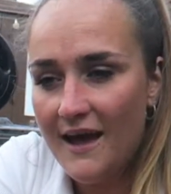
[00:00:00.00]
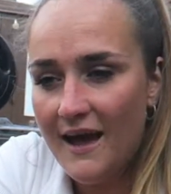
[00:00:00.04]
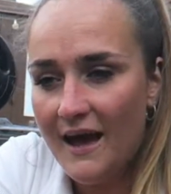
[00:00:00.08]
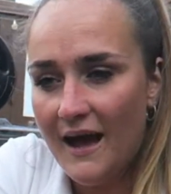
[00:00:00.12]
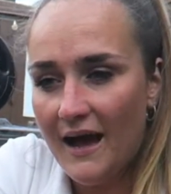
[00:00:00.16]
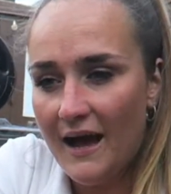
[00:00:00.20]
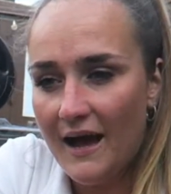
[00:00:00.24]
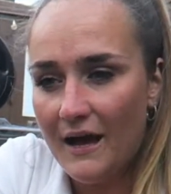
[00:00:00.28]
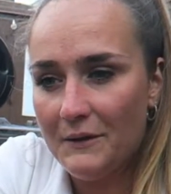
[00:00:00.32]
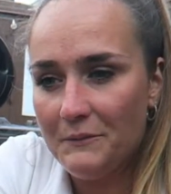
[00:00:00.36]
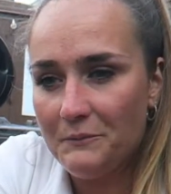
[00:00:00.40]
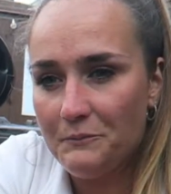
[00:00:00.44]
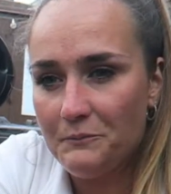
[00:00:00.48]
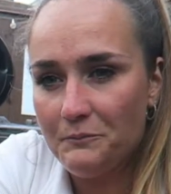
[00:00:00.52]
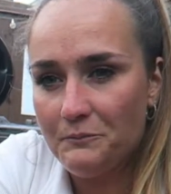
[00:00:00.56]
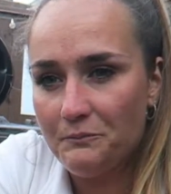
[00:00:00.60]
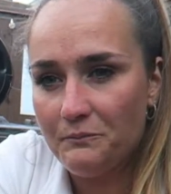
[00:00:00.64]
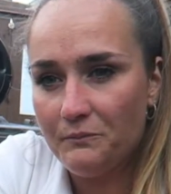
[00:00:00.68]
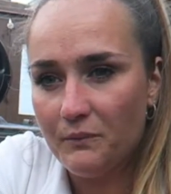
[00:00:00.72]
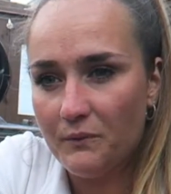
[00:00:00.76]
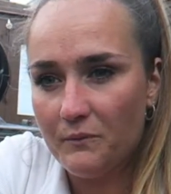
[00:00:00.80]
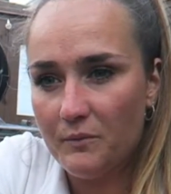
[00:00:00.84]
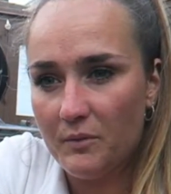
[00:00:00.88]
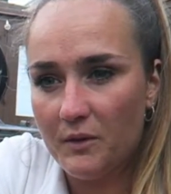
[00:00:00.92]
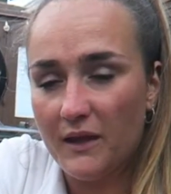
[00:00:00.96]

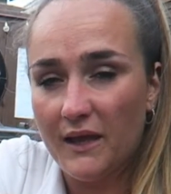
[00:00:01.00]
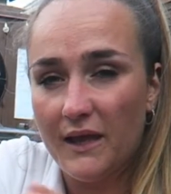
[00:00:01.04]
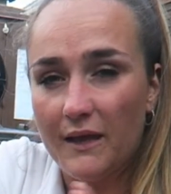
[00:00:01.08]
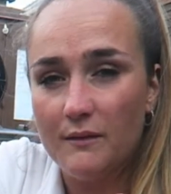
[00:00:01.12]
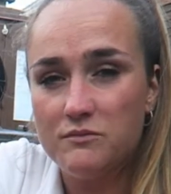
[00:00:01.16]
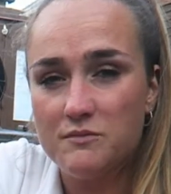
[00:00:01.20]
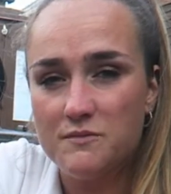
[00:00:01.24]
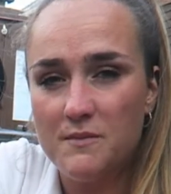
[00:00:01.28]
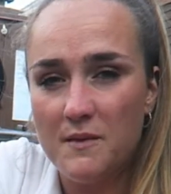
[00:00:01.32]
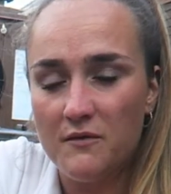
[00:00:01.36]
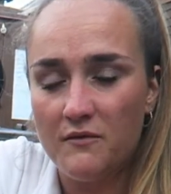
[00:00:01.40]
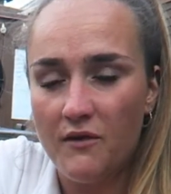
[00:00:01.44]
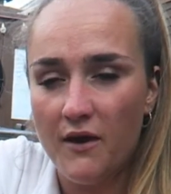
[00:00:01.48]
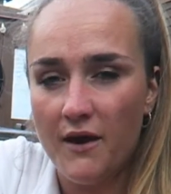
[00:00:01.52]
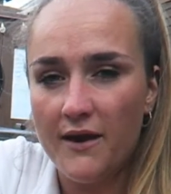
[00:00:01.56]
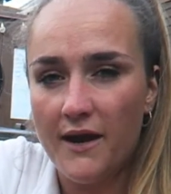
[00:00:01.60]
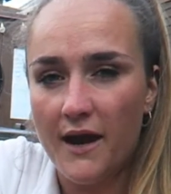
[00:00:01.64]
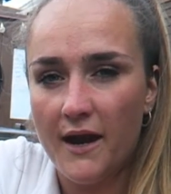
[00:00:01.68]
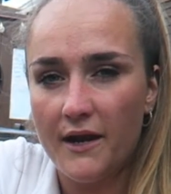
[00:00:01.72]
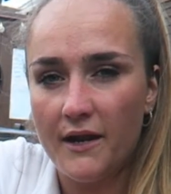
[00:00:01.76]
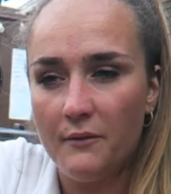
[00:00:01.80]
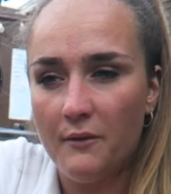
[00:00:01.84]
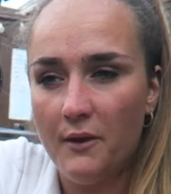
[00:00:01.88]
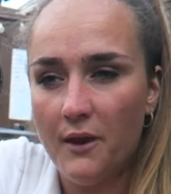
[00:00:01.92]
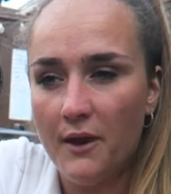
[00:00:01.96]
but it keeps me right
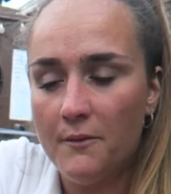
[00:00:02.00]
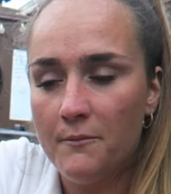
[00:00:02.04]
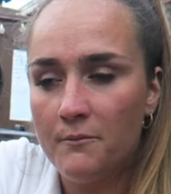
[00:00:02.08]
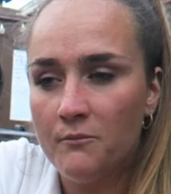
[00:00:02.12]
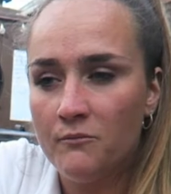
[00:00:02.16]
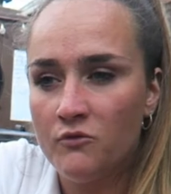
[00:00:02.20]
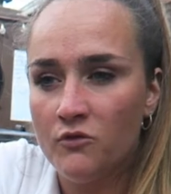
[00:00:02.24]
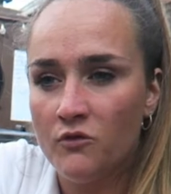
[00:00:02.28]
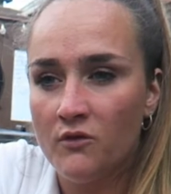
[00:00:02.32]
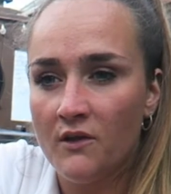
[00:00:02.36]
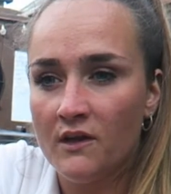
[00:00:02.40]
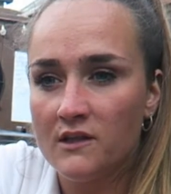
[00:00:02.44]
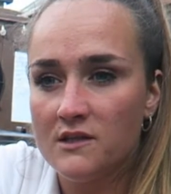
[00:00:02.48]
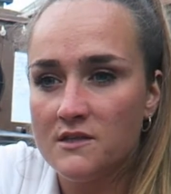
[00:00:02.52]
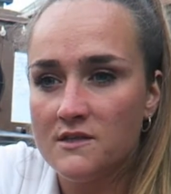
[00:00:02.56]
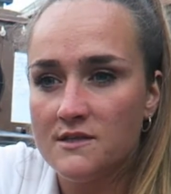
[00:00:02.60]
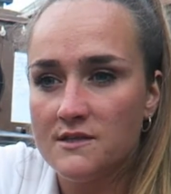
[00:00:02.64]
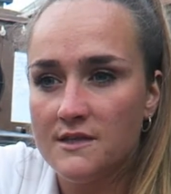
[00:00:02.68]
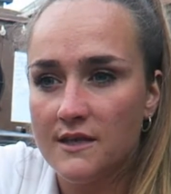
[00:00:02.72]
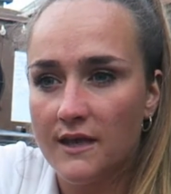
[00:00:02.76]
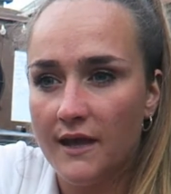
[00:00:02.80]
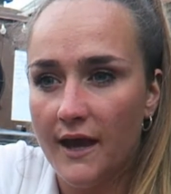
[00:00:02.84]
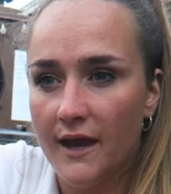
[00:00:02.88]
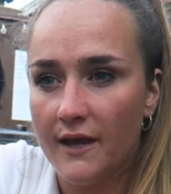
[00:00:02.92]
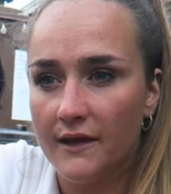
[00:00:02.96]
anyway. So that's
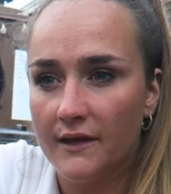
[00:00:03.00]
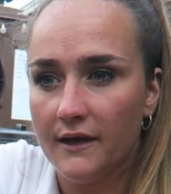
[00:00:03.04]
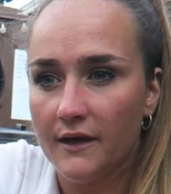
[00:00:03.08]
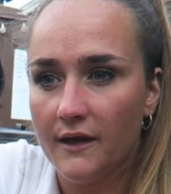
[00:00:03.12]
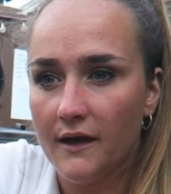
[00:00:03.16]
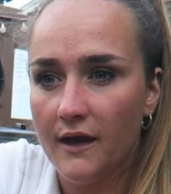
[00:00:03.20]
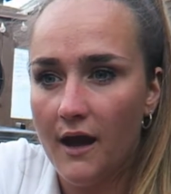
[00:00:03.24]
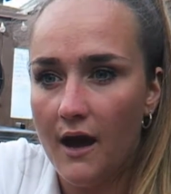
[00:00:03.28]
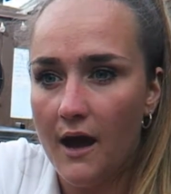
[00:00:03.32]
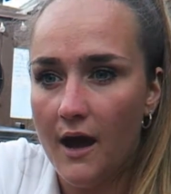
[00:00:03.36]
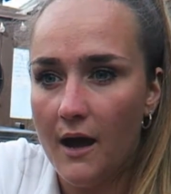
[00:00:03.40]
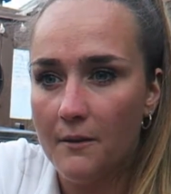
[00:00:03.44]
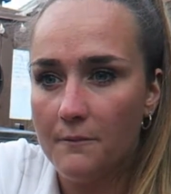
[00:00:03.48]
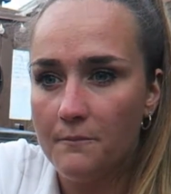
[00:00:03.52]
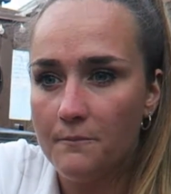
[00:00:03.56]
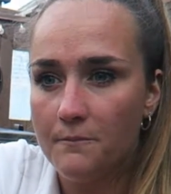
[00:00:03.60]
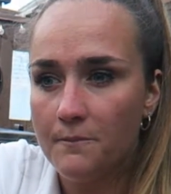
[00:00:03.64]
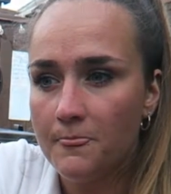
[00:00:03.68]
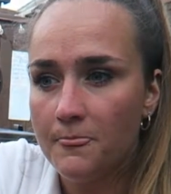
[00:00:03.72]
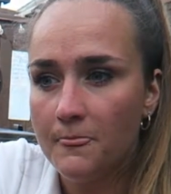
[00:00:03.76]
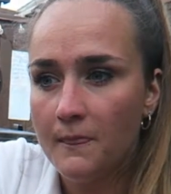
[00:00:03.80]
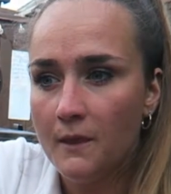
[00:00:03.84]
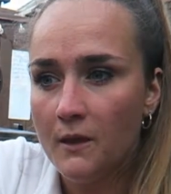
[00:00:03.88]
the kind of